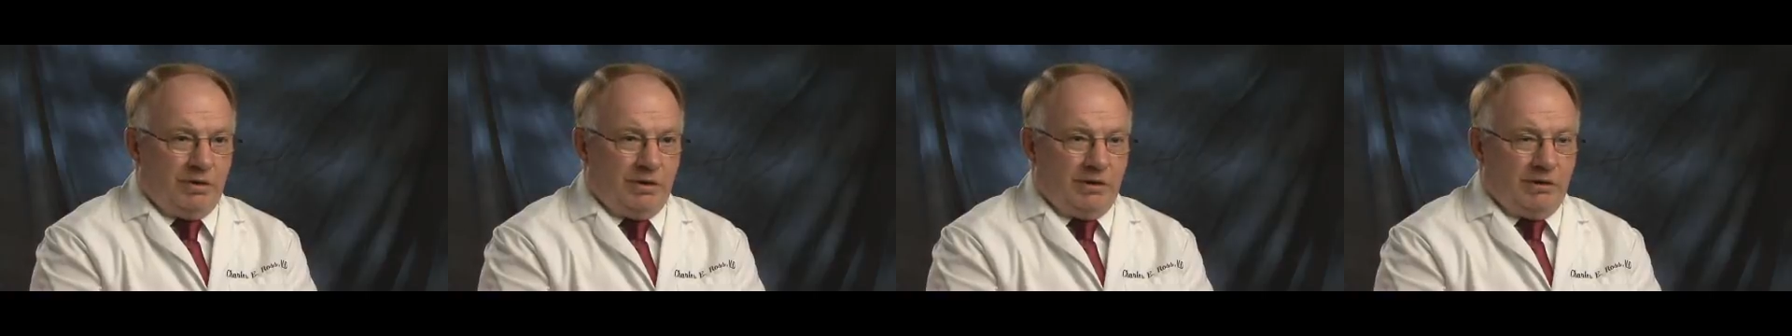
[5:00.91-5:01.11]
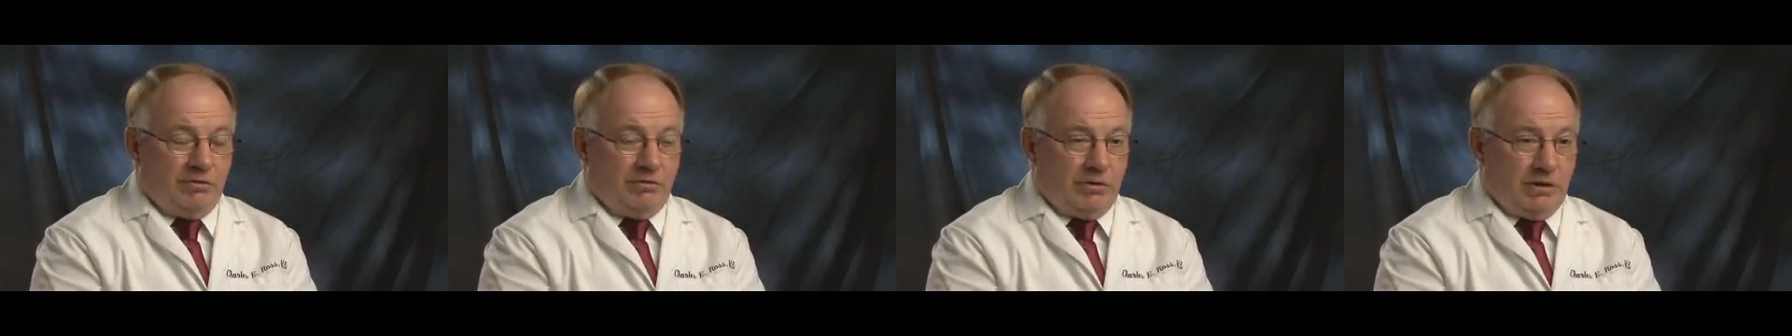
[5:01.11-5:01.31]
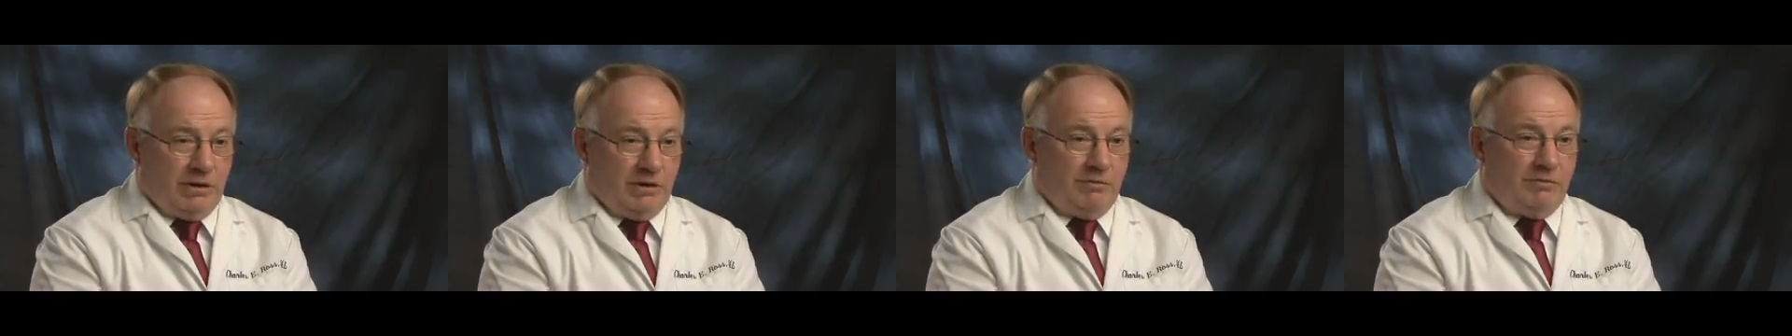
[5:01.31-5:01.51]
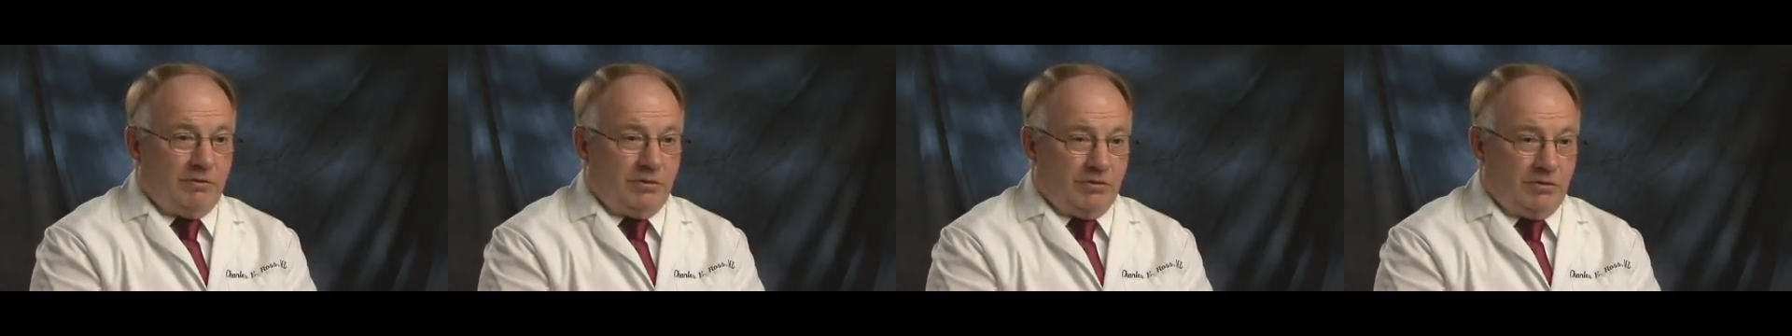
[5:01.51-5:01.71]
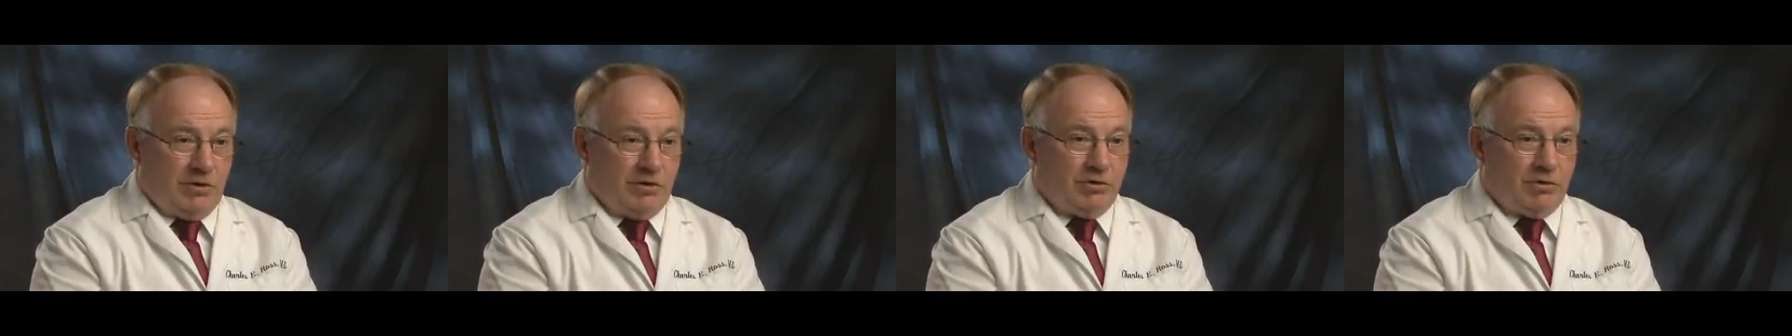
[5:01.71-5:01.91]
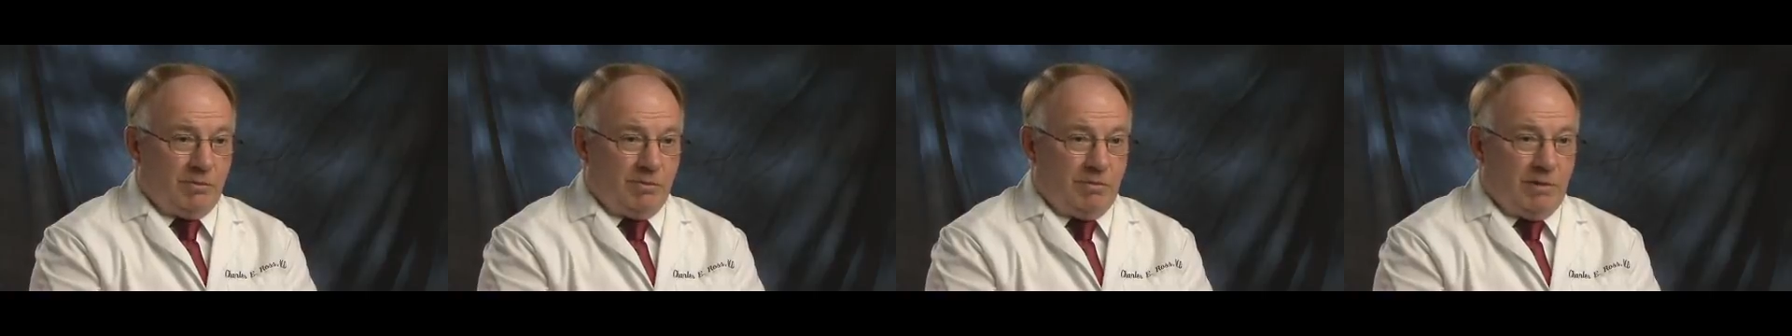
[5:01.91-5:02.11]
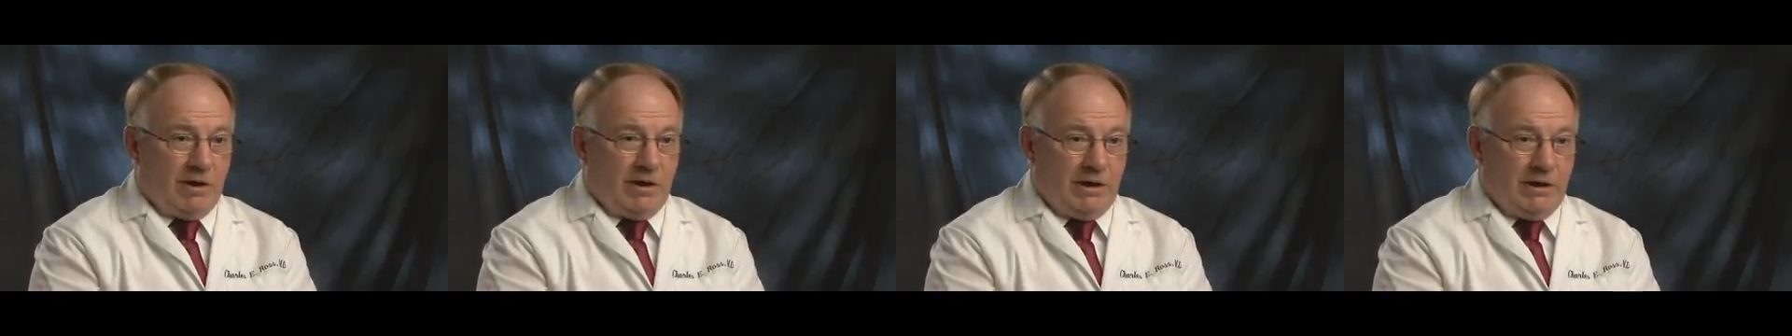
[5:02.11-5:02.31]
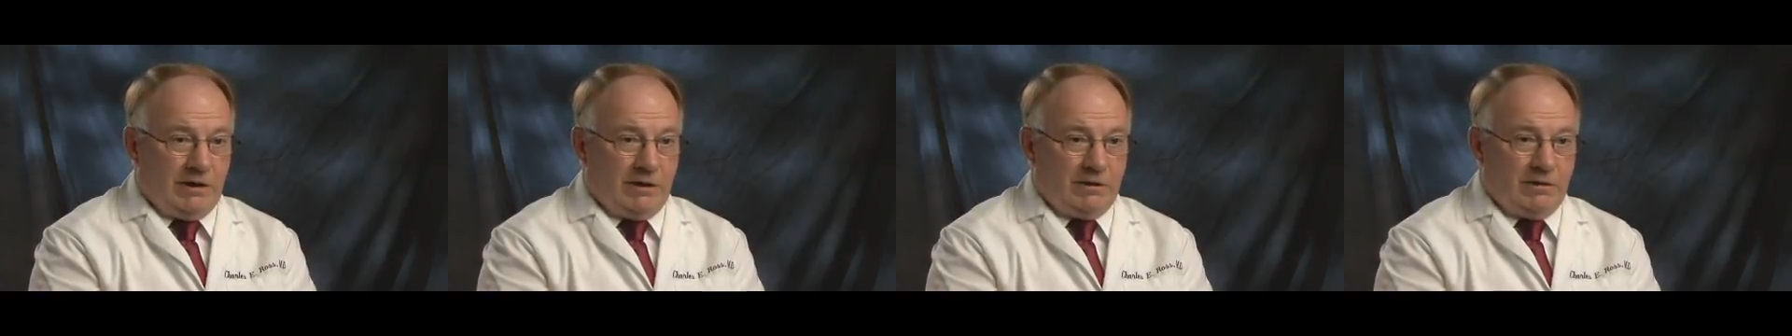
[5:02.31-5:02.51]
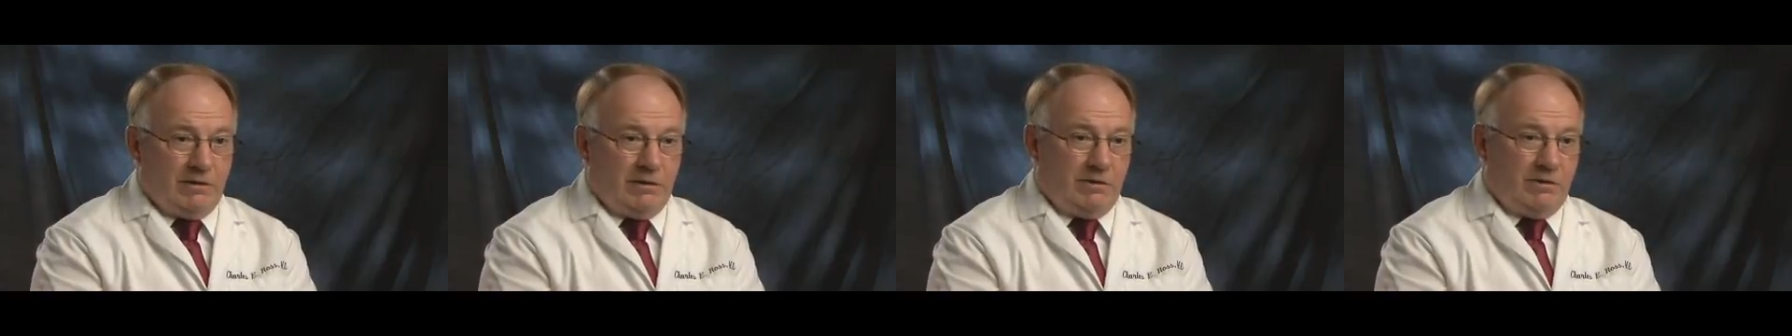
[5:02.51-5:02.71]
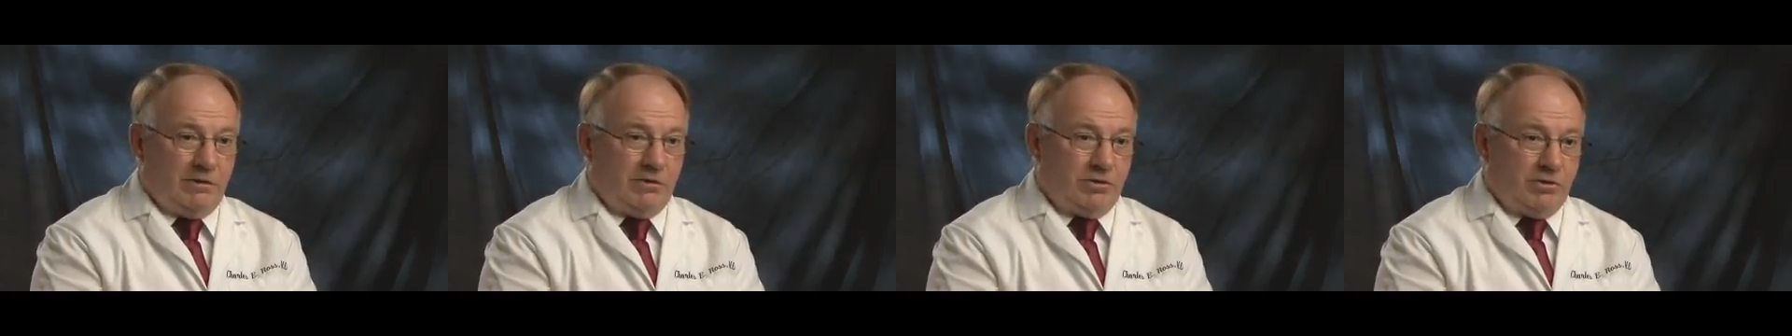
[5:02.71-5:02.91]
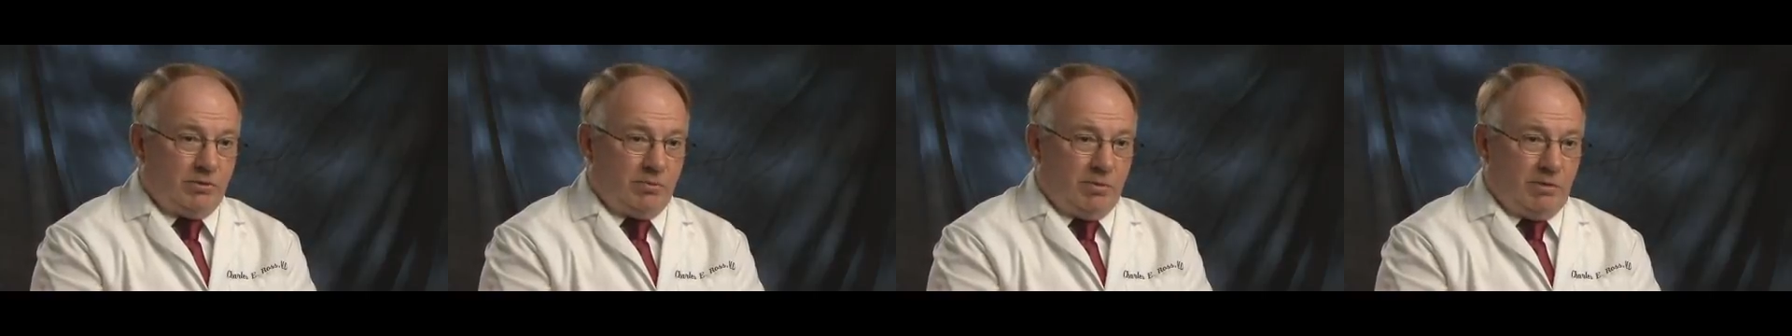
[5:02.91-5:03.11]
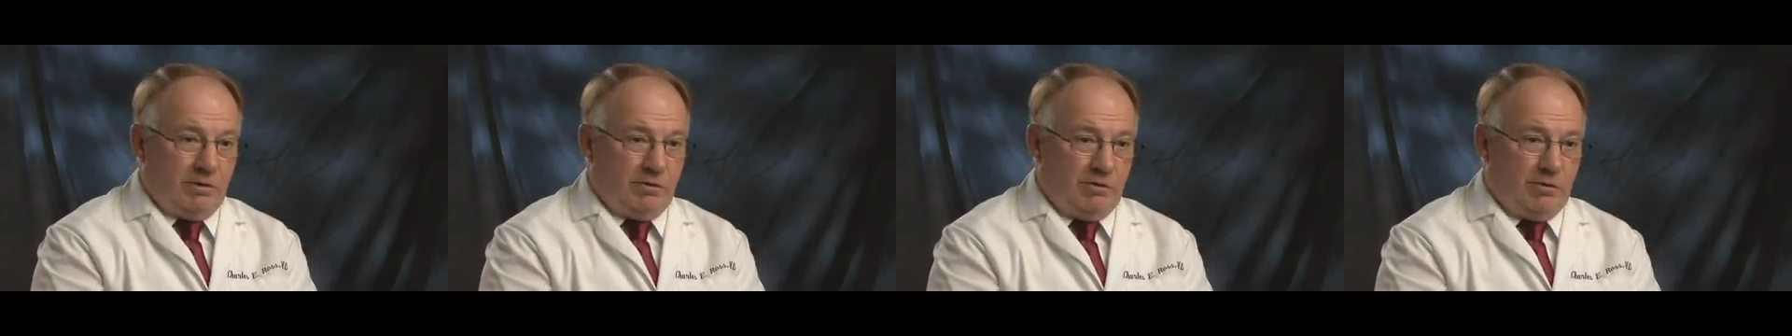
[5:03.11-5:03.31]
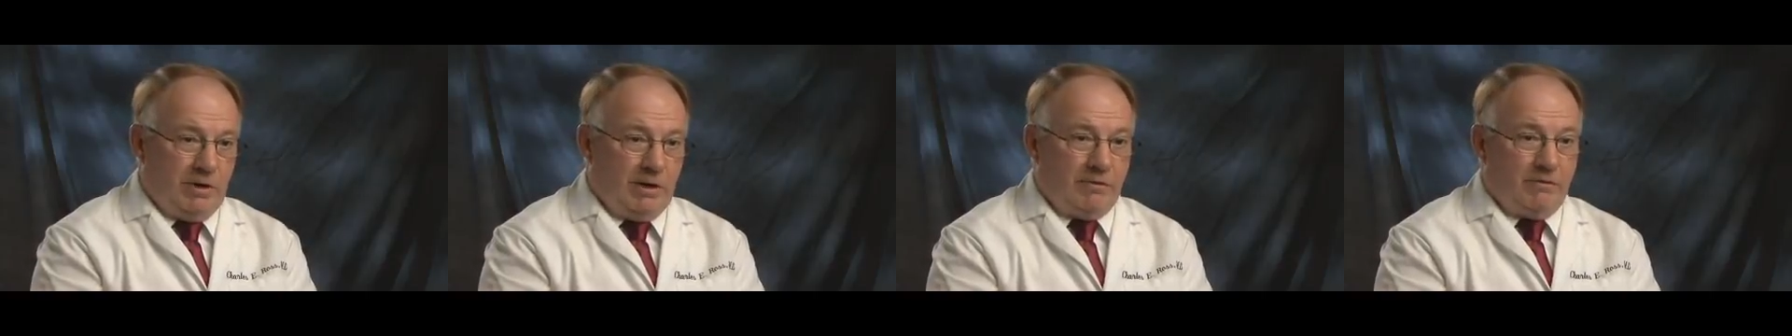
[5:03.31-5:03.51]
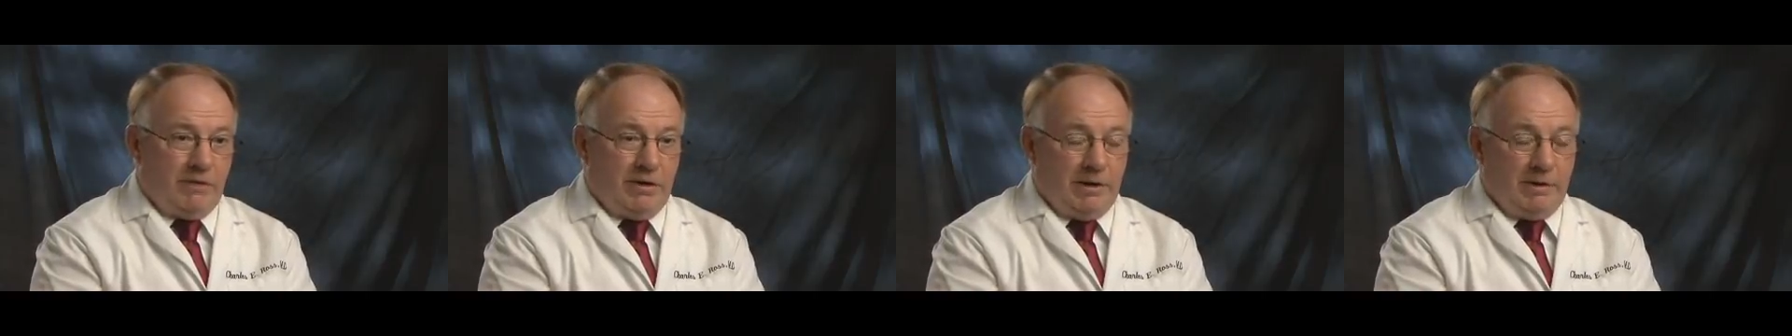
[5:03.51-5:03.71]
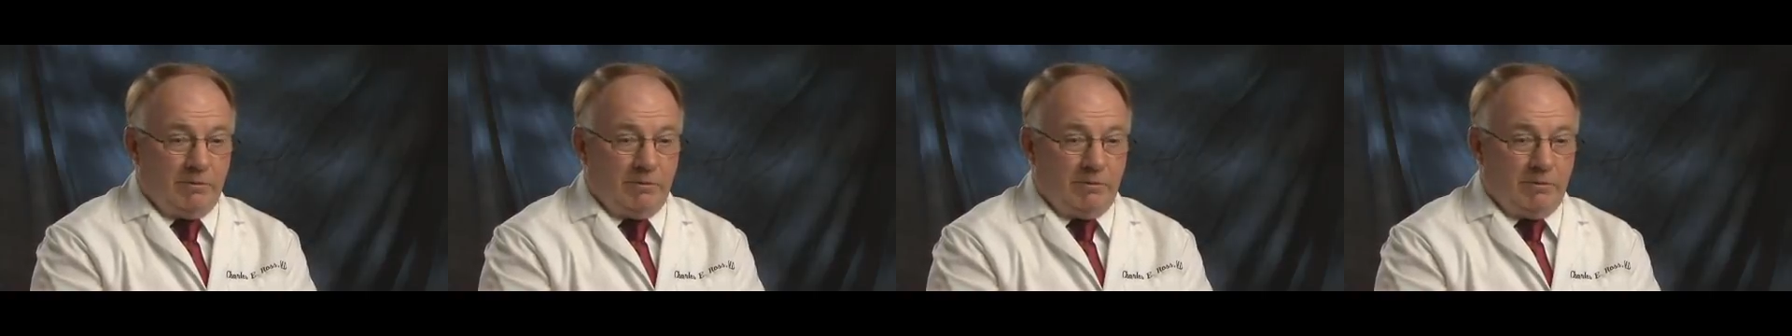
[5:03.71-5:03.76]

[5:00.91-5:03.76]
things to get physician buy-in, and this is whether you have an